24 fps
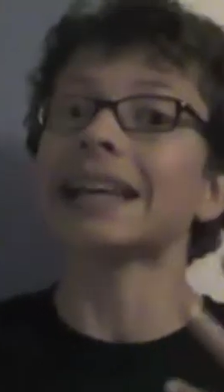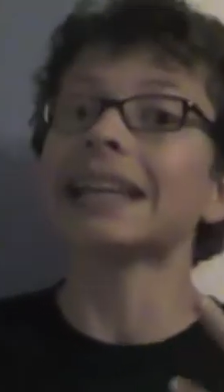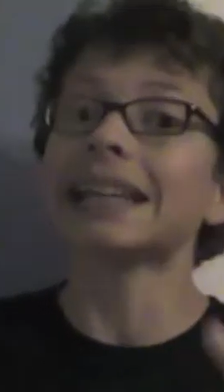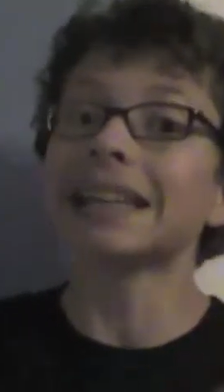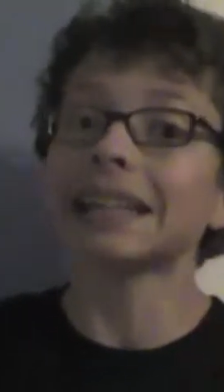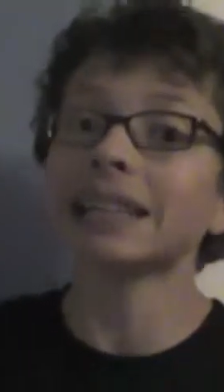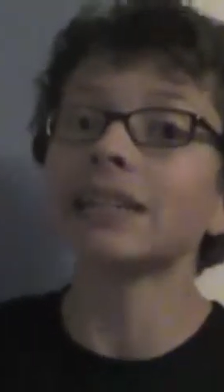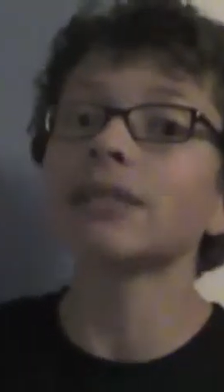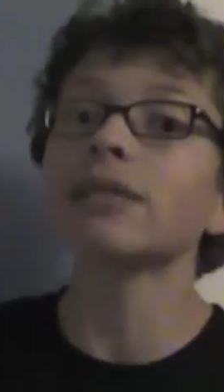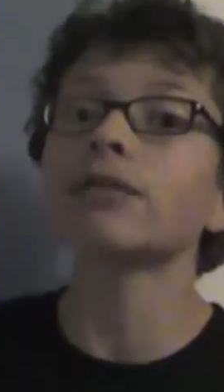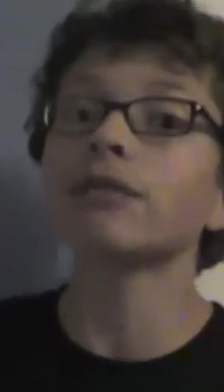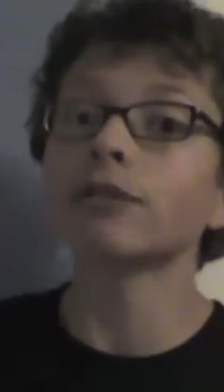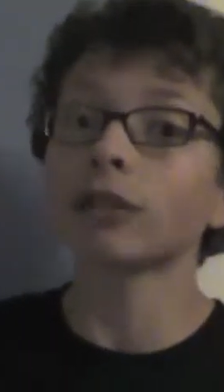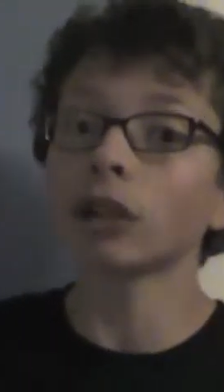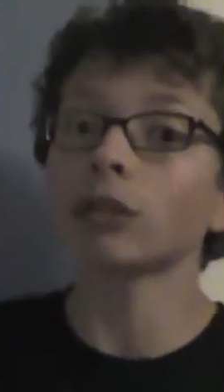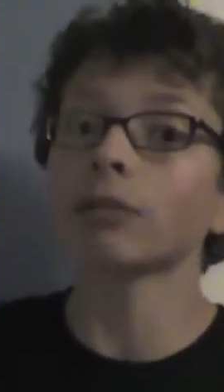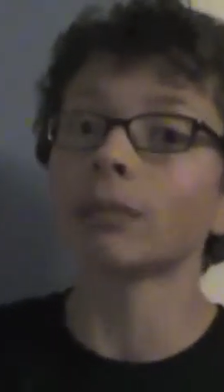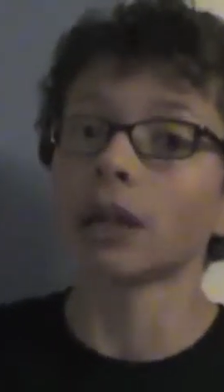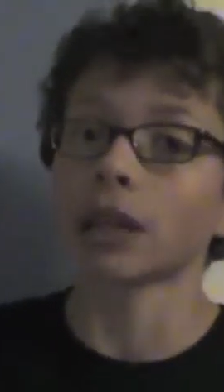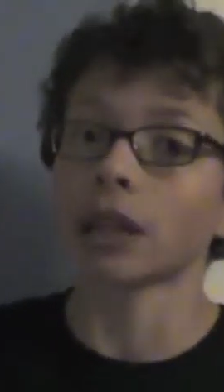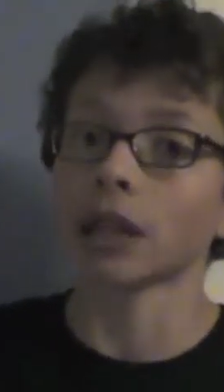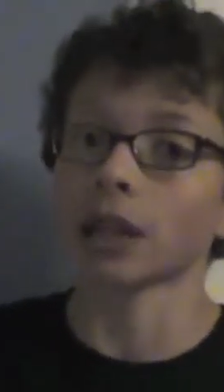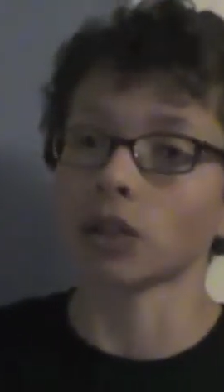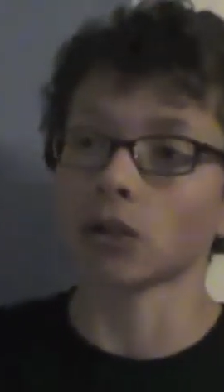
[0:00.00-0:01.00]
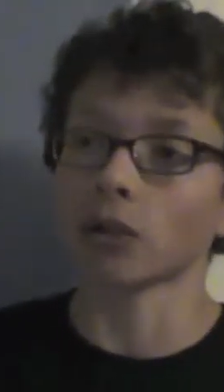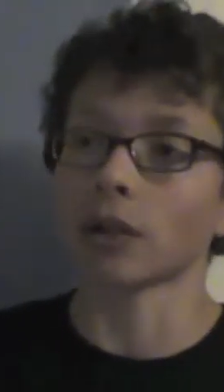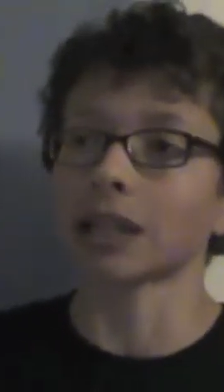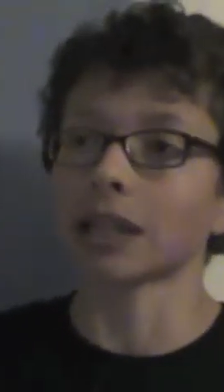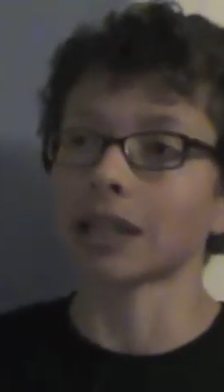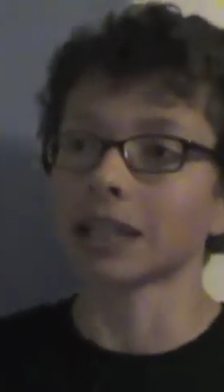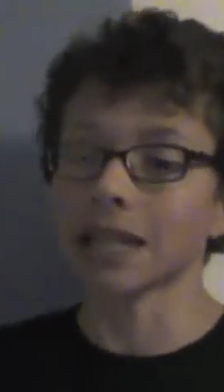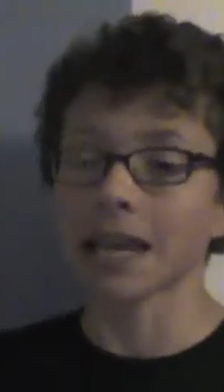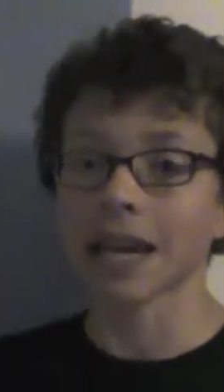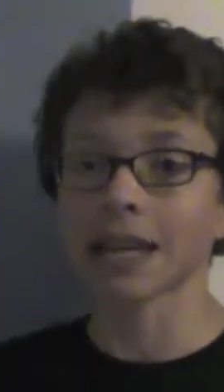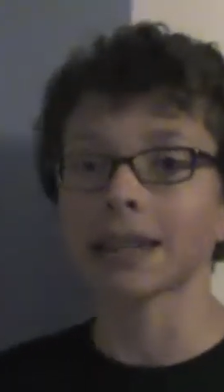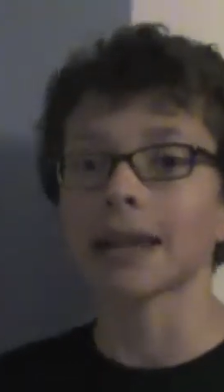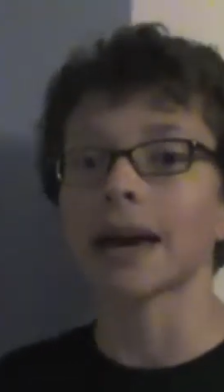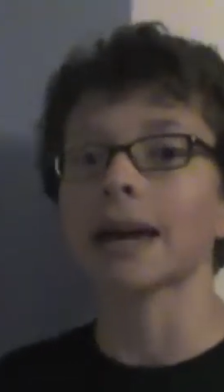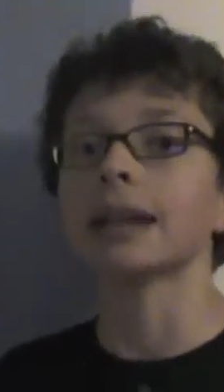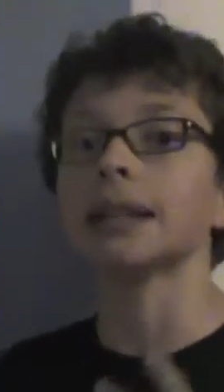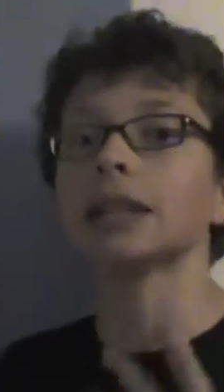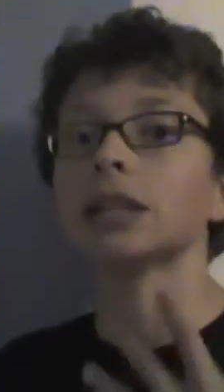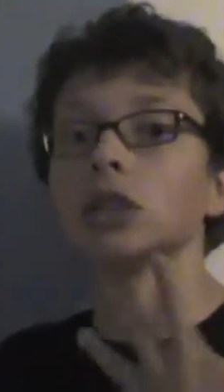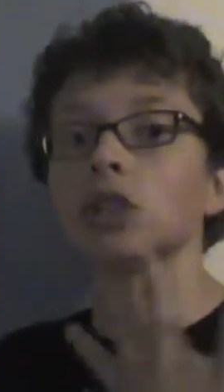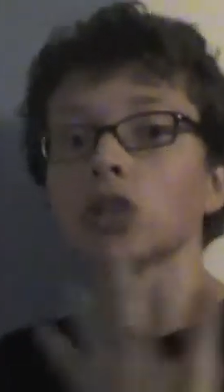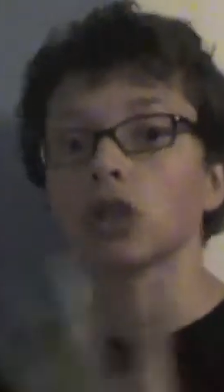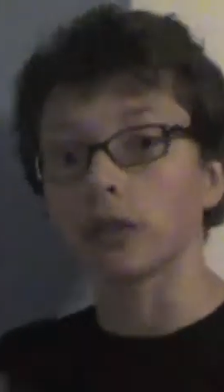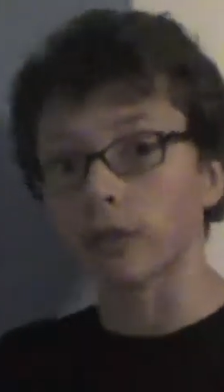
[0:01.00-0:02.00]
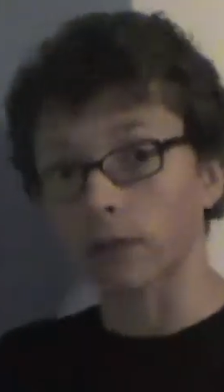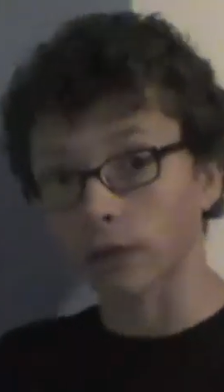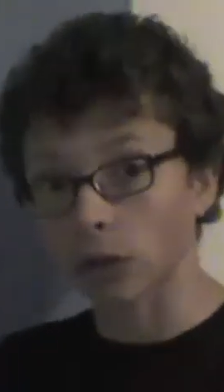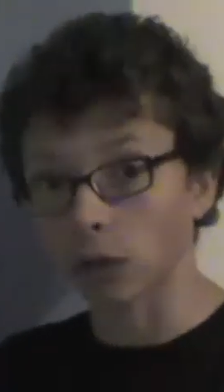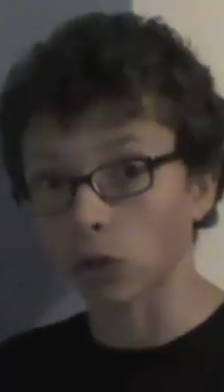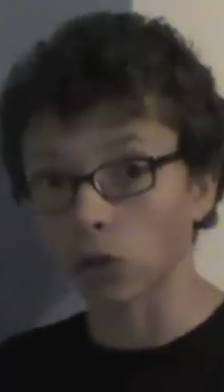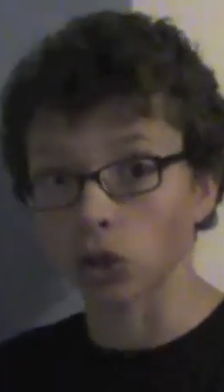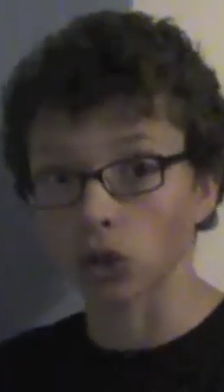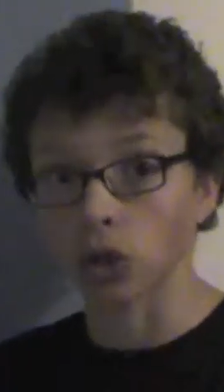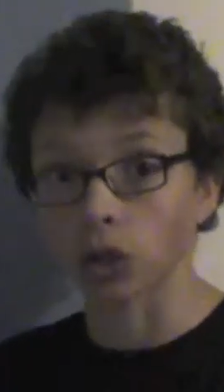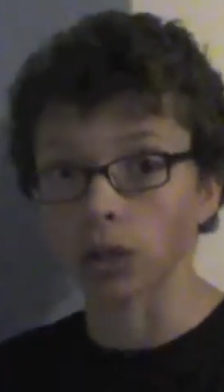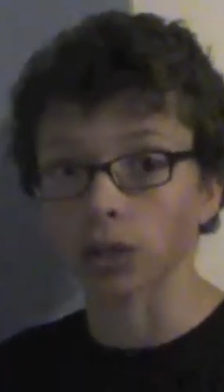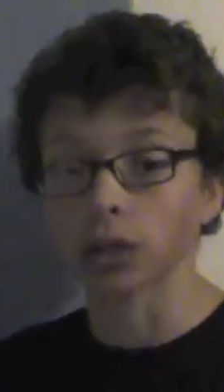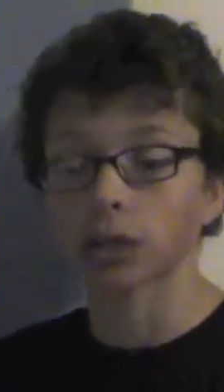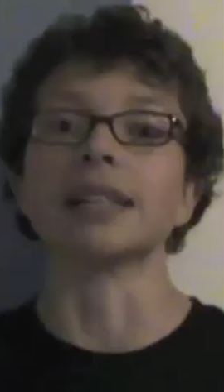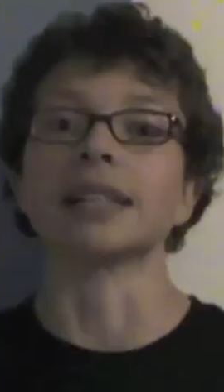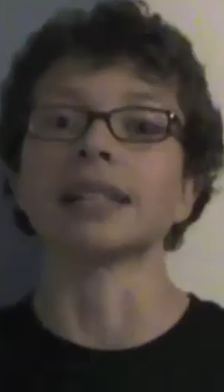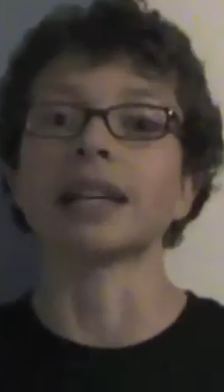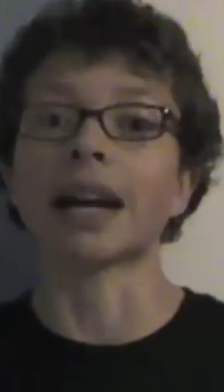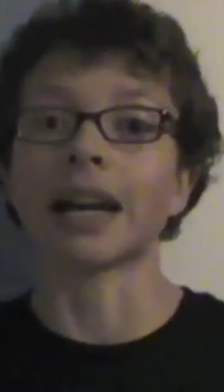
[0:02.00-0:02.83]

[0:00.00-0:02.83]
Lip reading: in filmmaking so I can take that into the future.